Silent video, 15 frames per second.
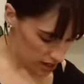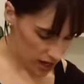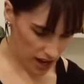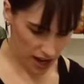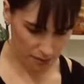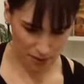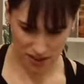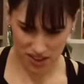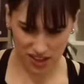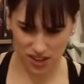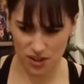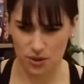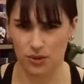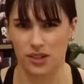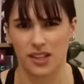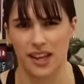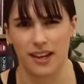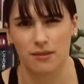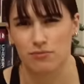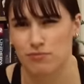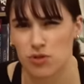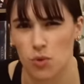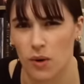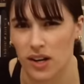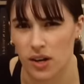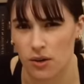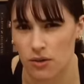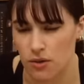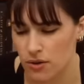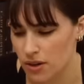I think they're only like 20
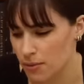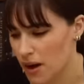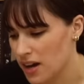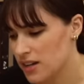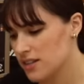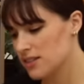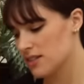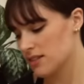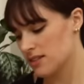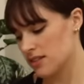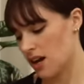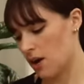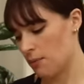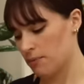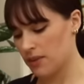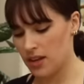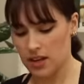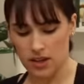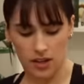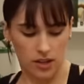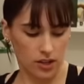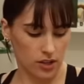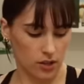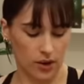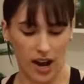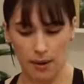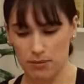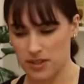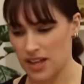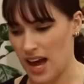or 30 bucks. So
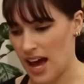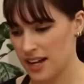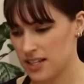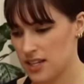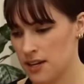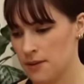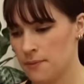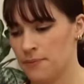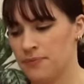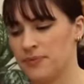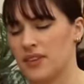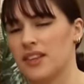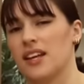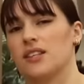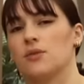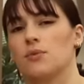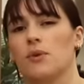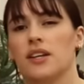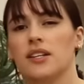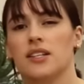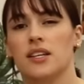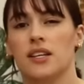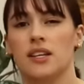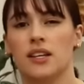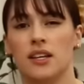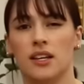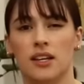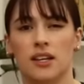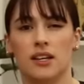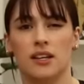grab that. That's what
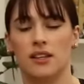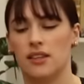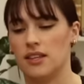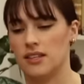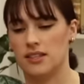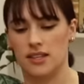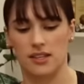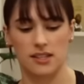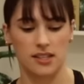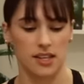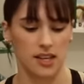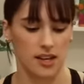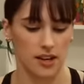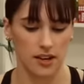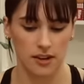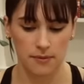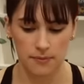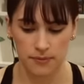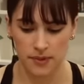this is here.